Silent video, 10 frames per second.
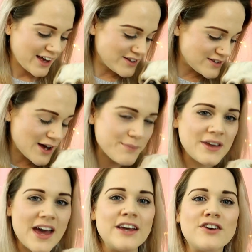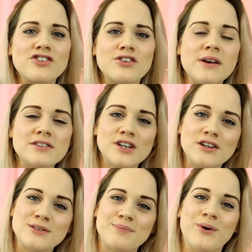because yeah, you've just been
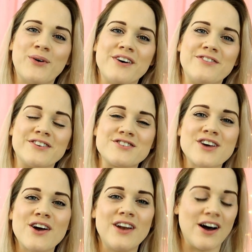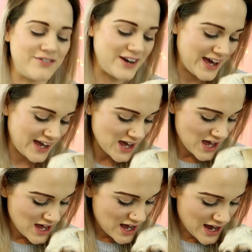so supportive and so lovely,
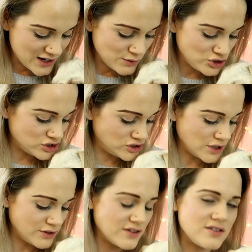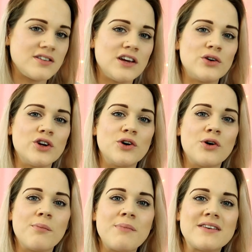and it was just so nice to see all
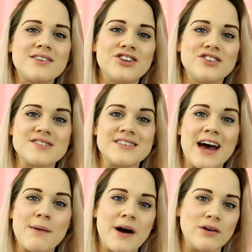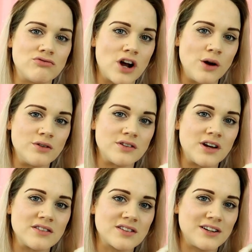your messages and that about Rose
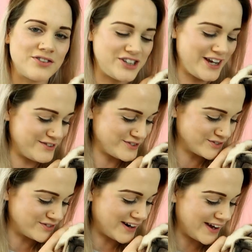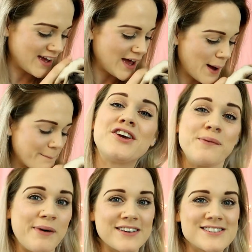and asking if she's all right. Thank
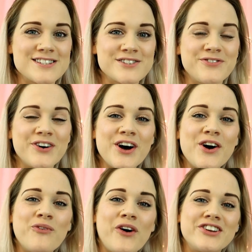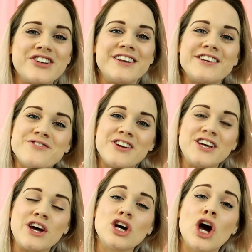you, Pugsters, for watching this
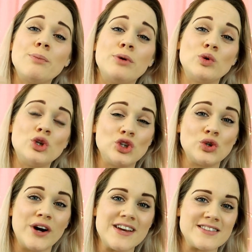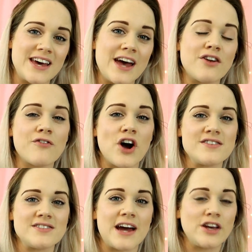video. I hope you enjoyed it and
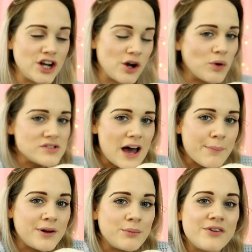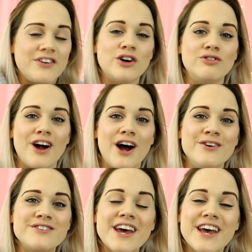finding out, you know, what's happening with little
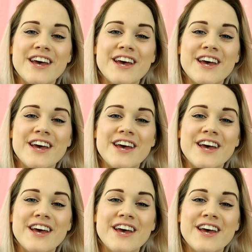Rose.